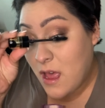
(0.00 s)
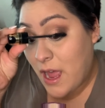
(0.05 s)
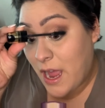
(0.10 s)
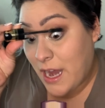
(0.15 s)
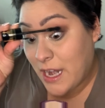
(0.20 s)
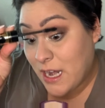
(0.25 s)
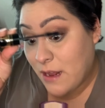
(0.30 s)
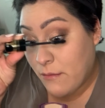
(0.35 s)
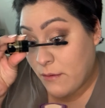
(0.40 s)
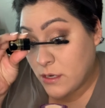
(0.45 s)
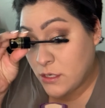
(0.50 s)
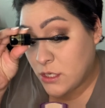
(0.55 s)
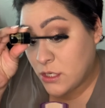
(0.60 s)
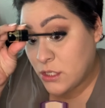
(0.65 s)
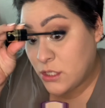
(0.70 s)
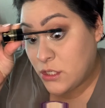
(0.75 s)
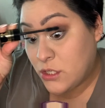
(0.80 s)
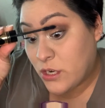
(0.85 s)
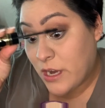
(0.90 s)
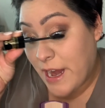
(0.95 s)
and it would
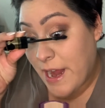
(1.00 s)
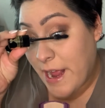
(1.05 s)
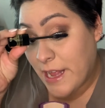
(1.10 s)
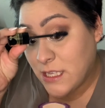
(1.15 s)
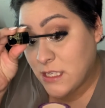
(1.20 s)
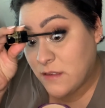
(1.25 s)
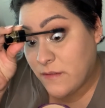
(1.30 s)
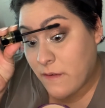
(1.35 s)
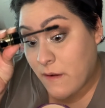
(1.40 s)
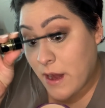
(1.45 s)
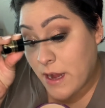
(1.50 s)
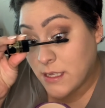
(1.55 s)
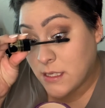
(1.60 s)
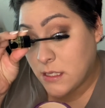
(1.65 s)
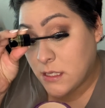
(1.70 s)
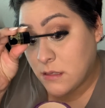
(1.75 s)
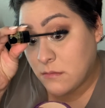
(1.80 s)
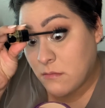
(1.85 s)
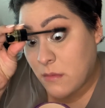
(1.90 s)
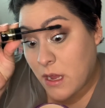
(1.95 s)
just transfer and
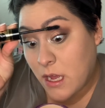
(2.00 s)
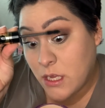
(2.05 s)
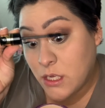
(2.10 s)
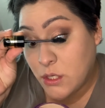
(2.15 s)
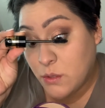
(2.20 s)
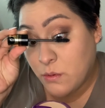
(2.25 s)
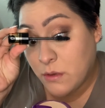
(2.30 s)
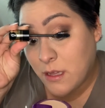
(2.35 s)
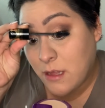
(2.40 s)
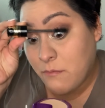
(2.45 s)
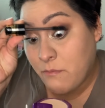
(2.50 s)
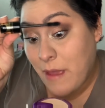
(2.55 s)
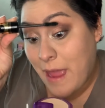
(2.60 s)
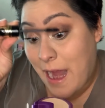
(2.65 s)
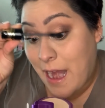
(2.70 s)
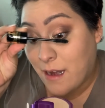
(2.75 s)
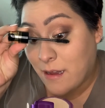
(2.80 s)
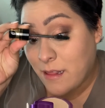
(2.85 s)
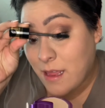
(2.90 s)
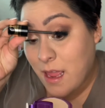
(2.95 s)
smudge really
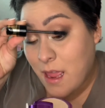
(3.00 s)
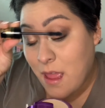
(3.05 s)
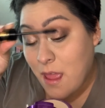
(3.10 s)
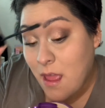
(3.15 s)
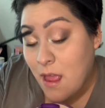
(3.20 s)
badly.